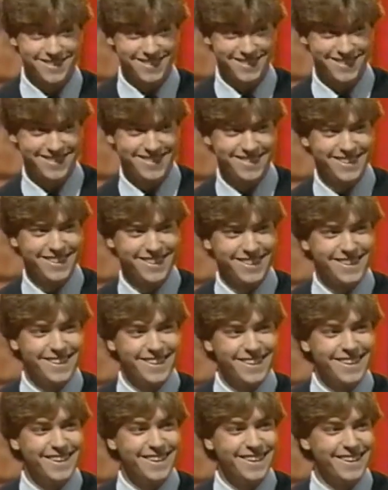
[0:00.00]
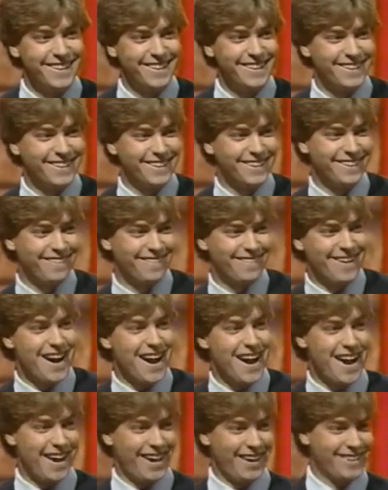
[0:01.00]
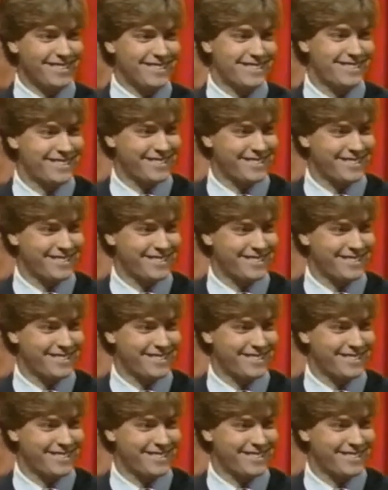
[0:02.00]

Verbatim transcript: Oh, you came to the right place, Rich. All right. Good luck to you.